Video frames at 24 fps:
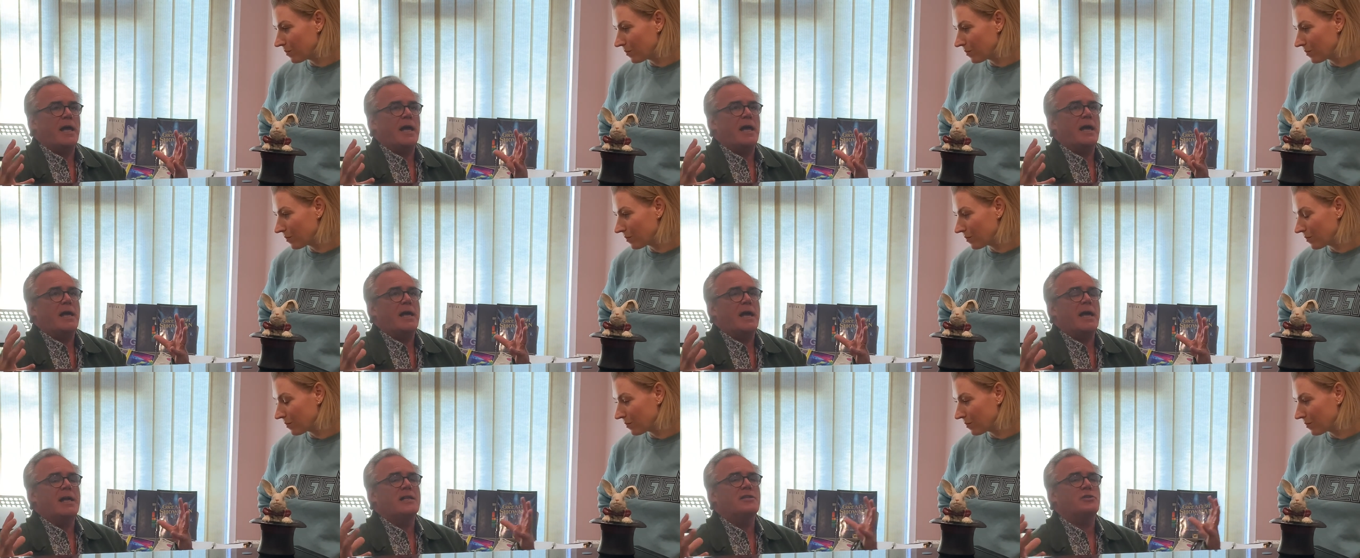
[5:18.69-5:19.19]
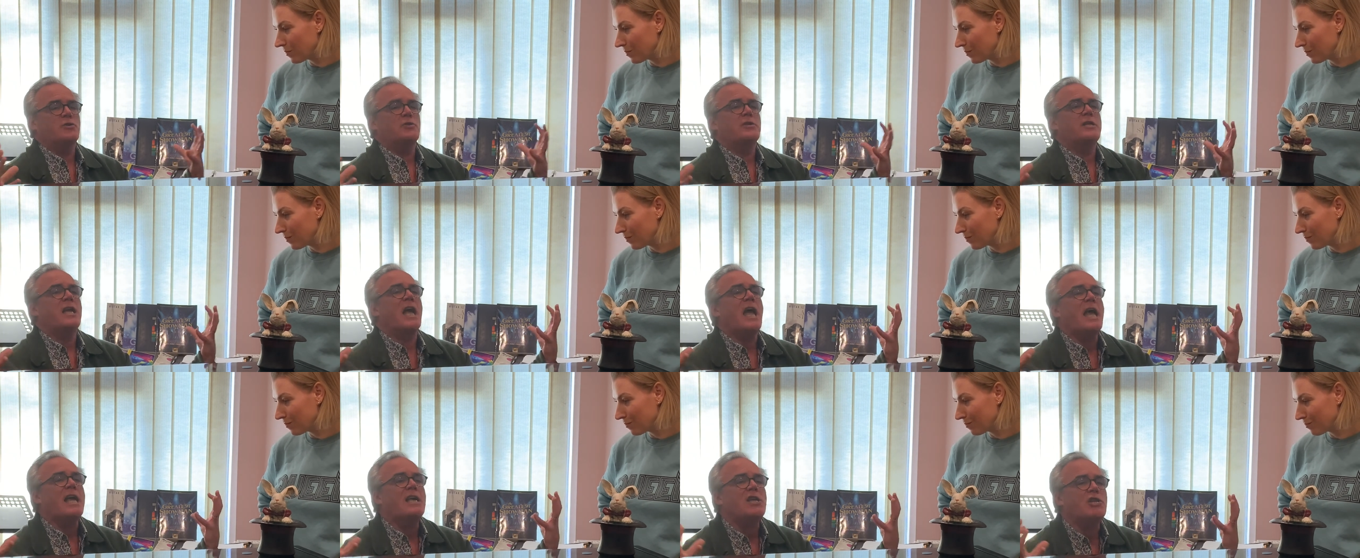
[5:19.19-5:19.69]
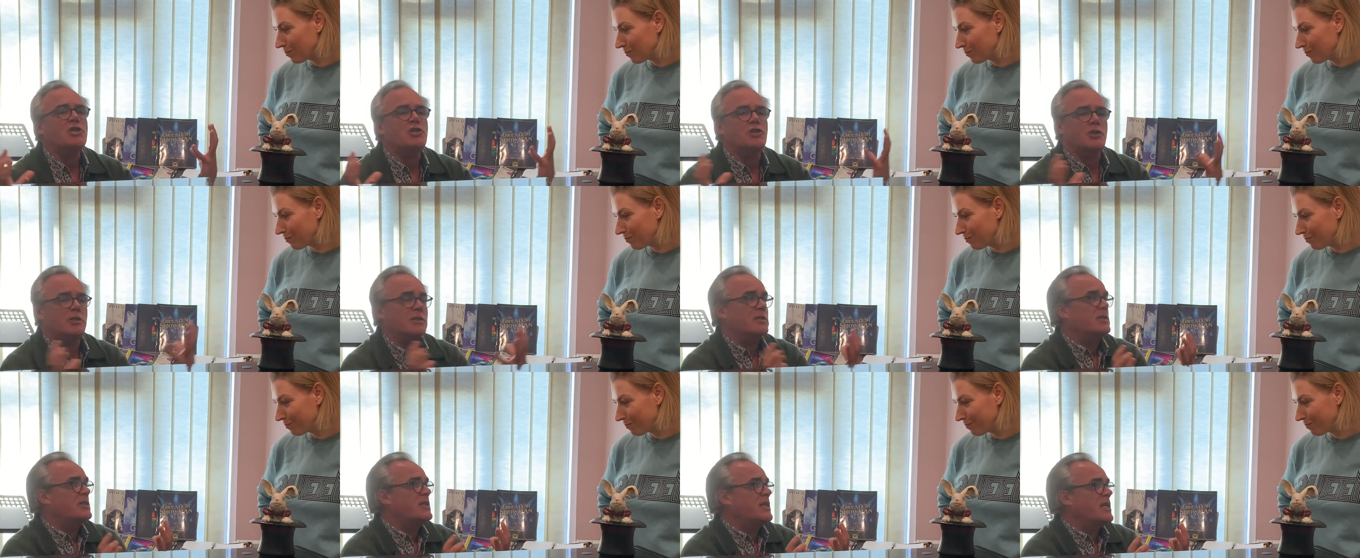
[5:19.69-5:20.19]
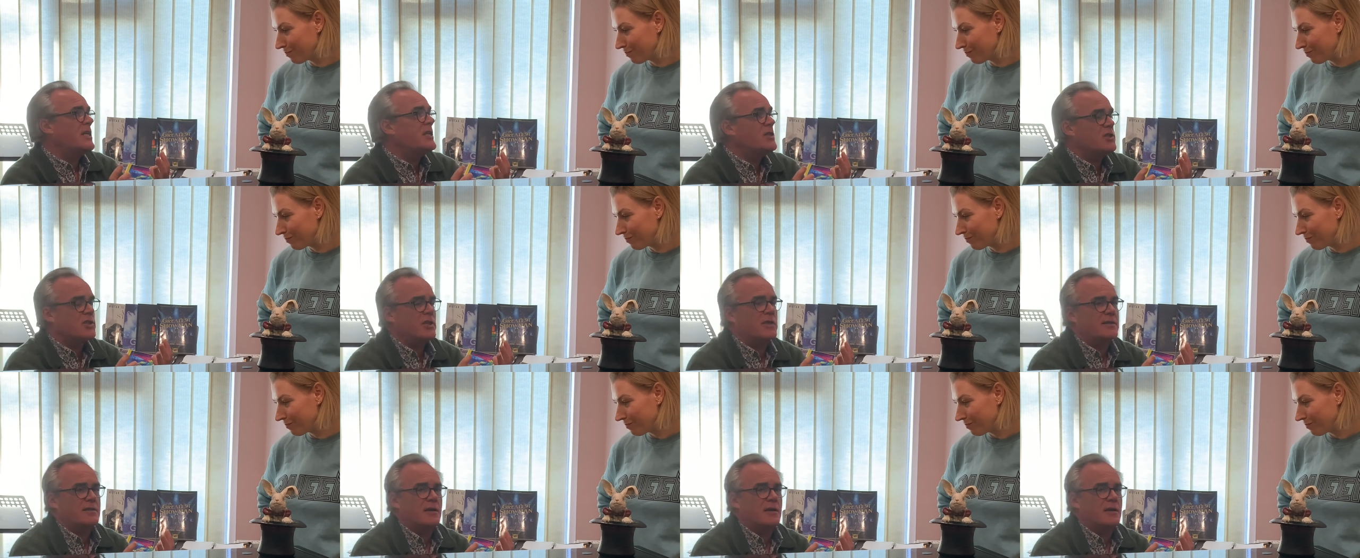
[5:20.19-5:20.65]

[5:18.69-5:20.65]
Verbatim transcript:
Speaker 1: education teaches